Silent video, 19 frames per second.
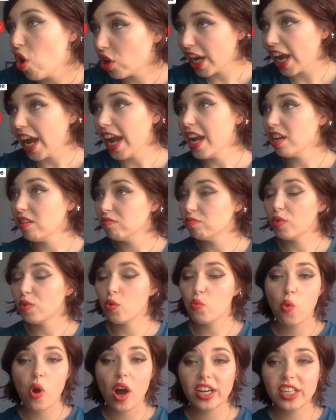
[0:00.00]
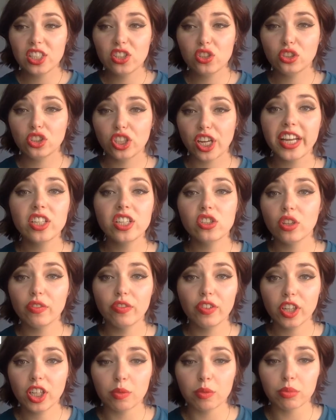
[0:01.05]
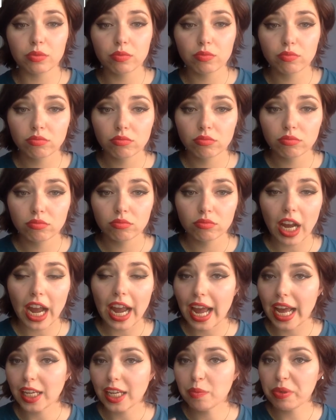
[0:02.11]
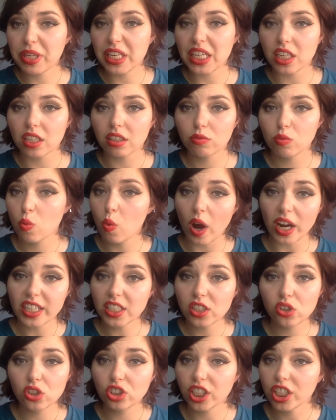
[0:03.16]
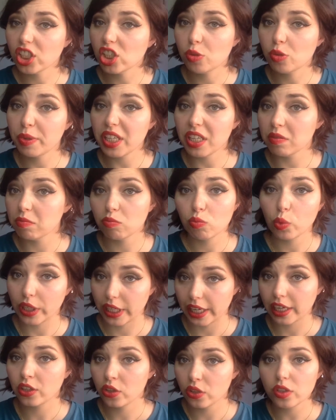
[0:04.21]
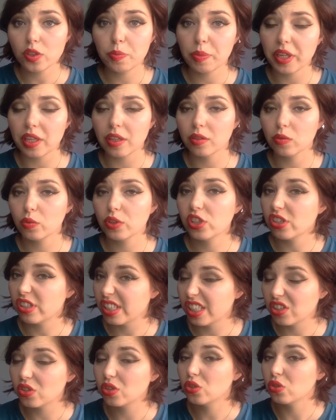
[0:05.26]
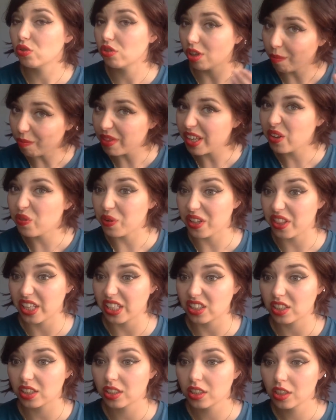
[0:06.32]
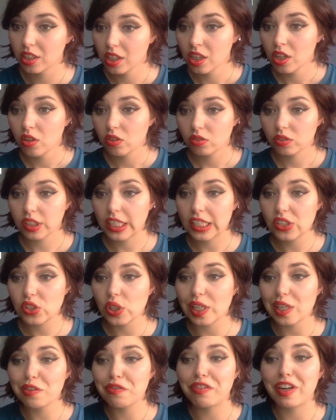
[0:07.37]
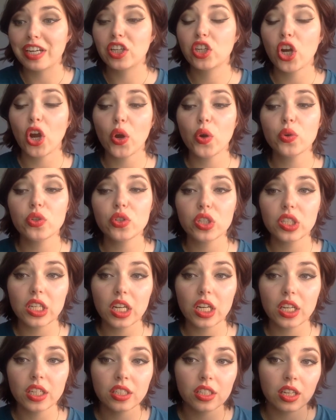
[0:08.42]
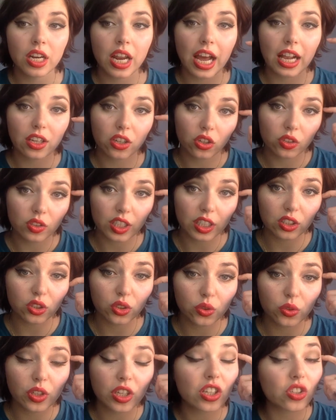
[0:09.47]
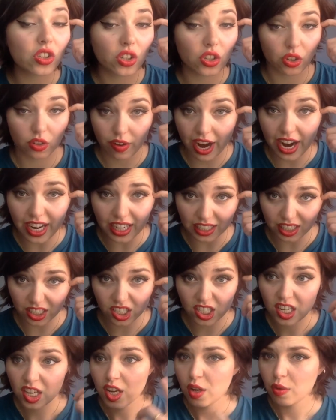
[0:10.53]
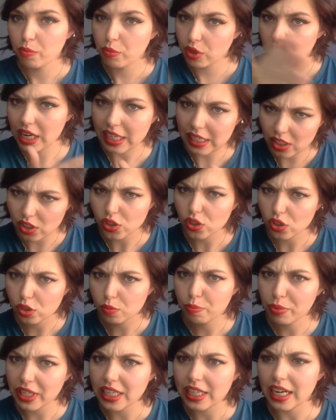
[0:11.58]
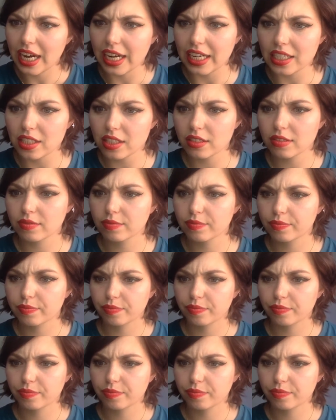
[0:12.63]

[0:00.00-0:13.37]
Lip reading: Okay, but why did you change the verb? I had be. Why did you change be? We can use be. We just need to do something with it. Okay, so if I go to London, I'll contact you is correct. But let's use be, guys.